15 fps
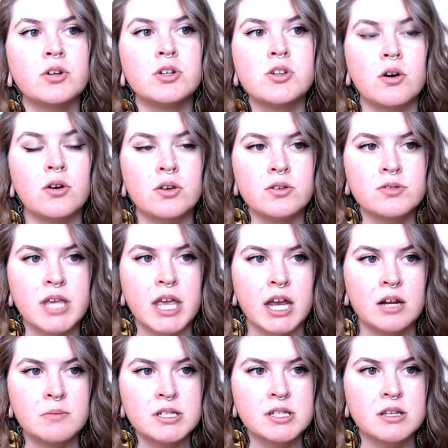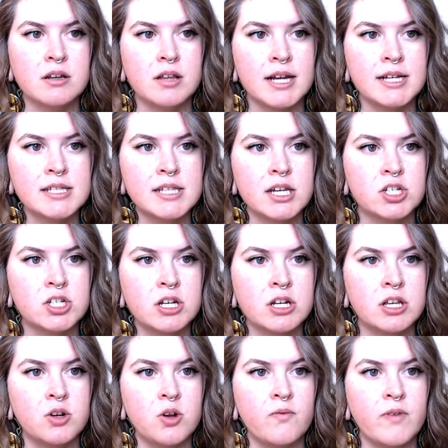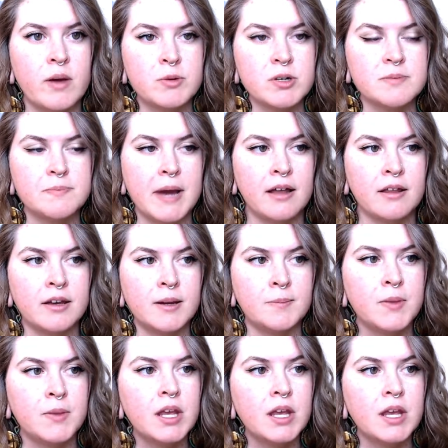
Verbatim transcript: adult use cannabis legalization in November's ballot.